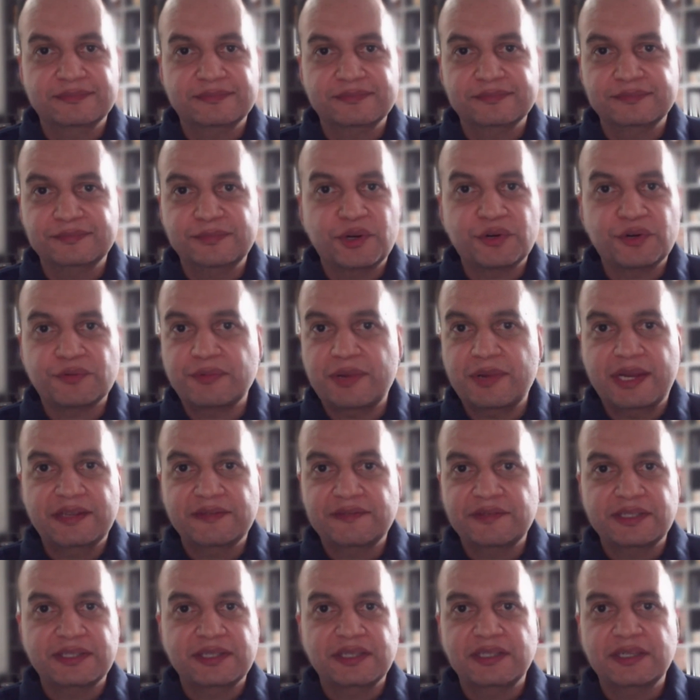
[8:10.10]
more
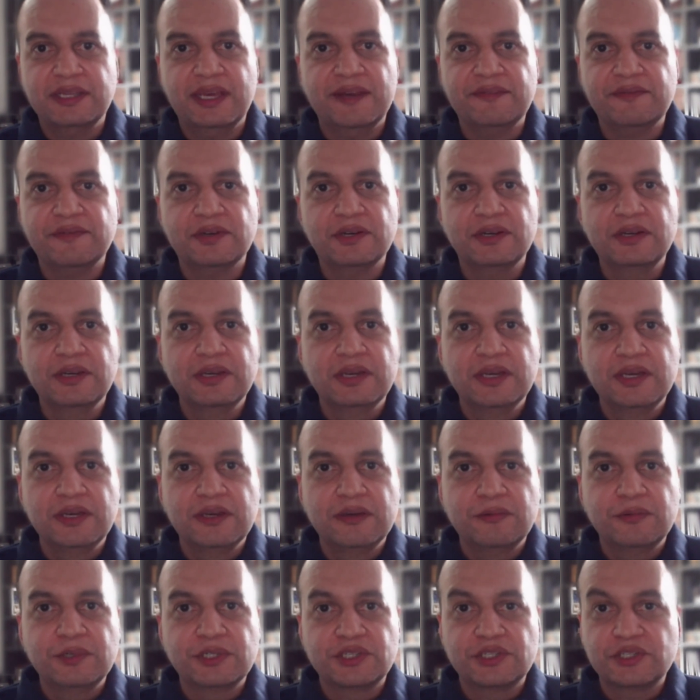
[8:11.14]
relevant than ever,
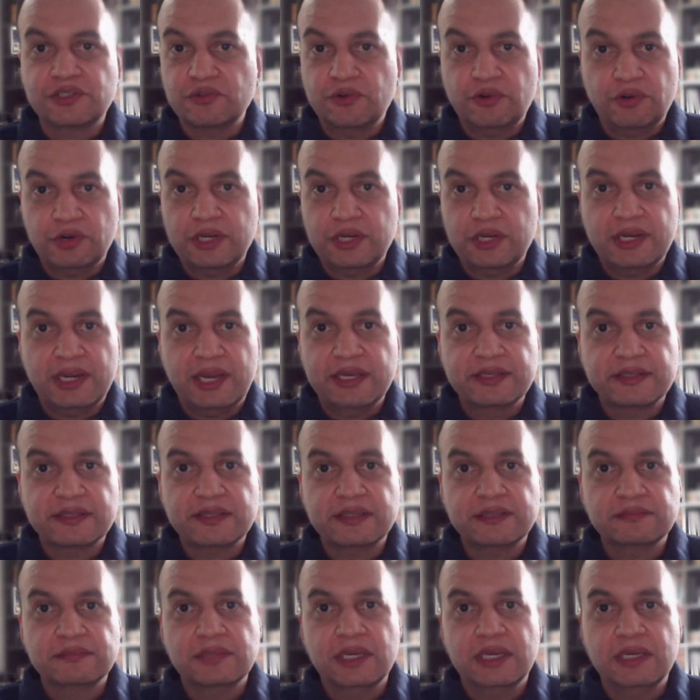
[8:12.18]
which is organizing,